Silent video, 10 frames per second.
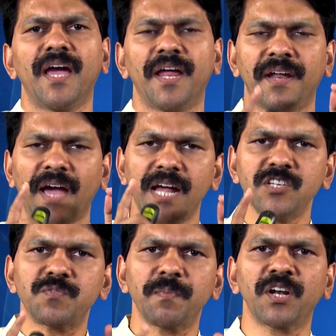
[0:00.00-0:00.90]

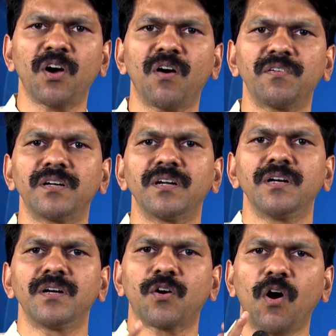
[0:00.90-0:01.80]
enhancement of
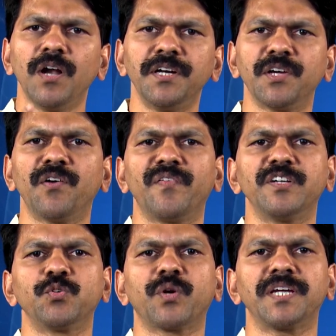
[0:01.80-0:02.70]
quality of
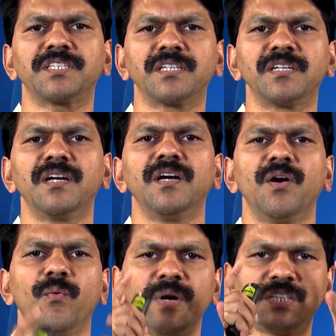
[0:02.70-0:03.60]
education
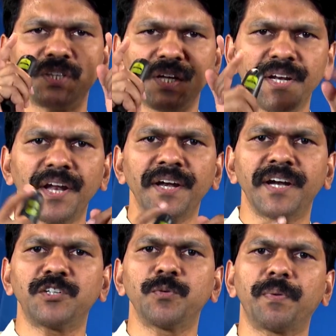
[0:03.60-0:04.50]
which
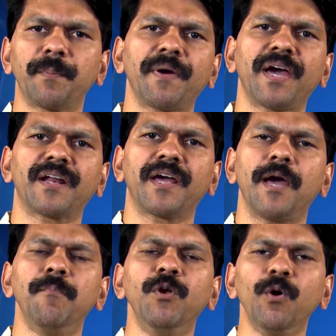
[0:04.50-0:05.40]
intended to prepare
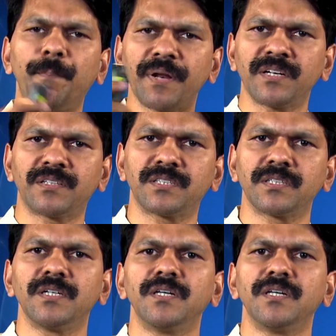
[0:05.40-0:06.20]
a blueprint